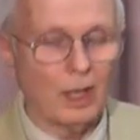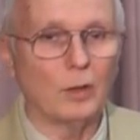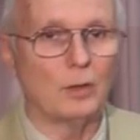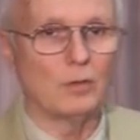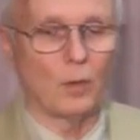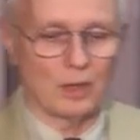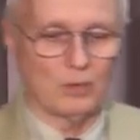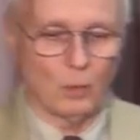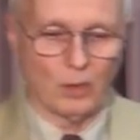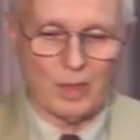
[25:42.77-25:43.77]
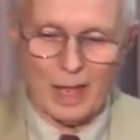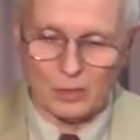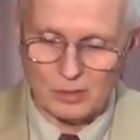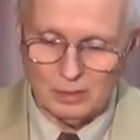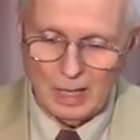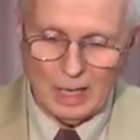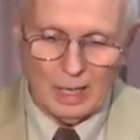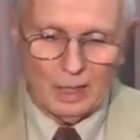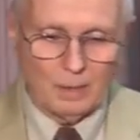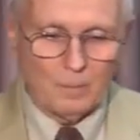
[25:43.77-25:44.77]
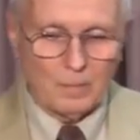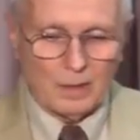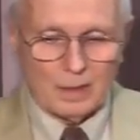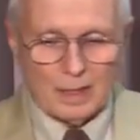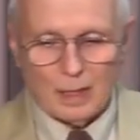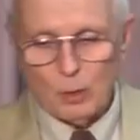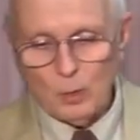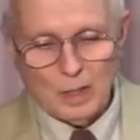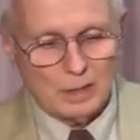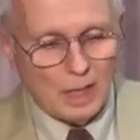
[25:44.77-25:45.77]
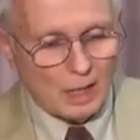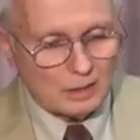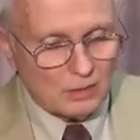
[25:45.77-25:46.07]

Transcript: 144,000 who did not